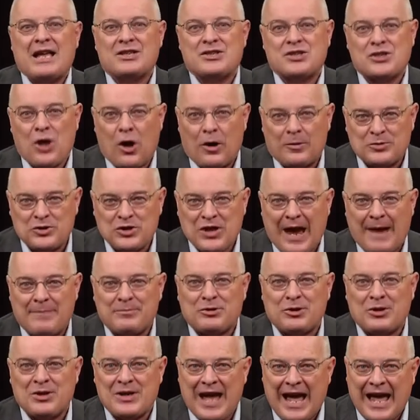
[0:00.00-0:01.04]
In Psalm
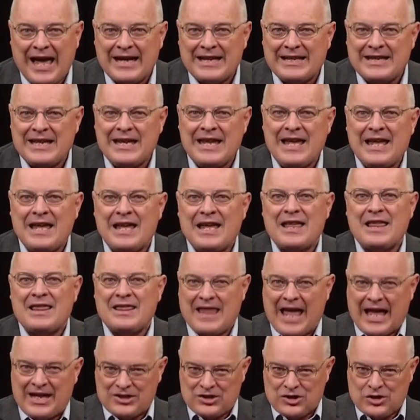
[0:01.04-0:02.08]
chapter 90,
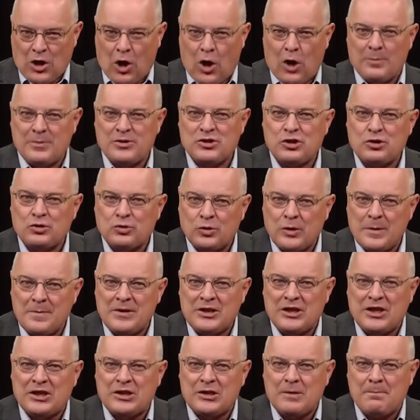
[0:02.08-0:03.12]
that psalm is
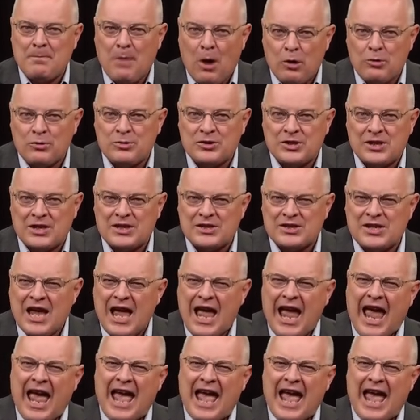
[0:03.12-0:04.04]
attributed to Moses.